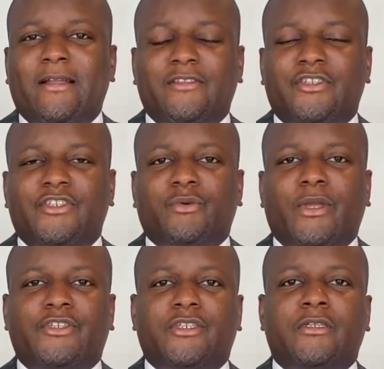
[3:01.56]
of the
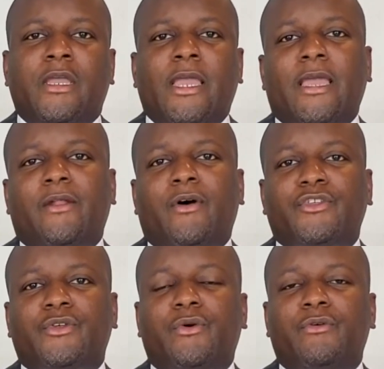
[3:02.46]
situation and
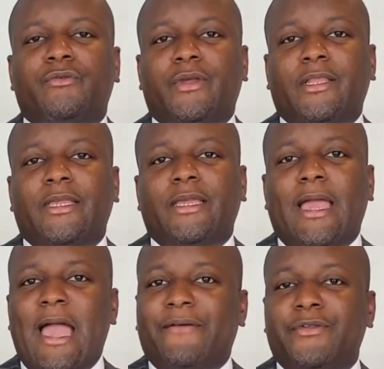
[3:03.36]
also really
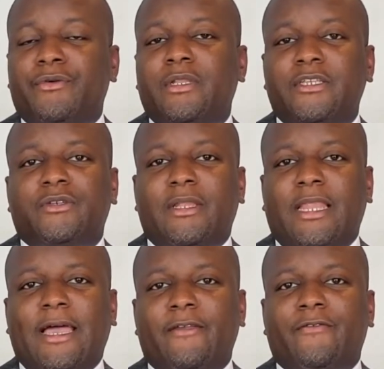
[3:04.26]
have a new lease on
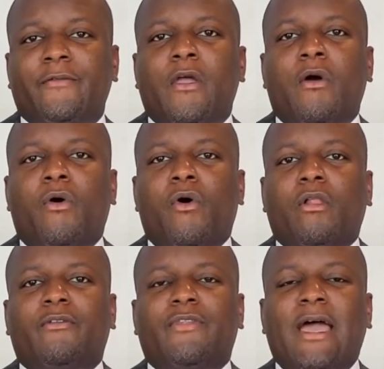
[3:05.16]
life.
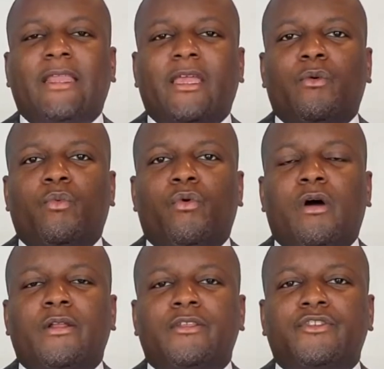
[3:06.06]
All of that in
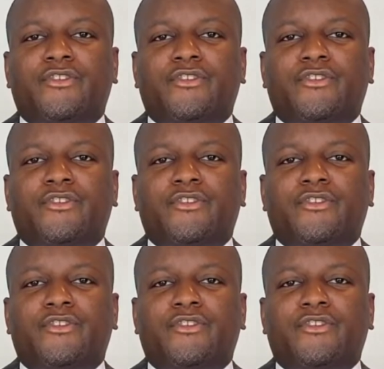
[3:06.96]
one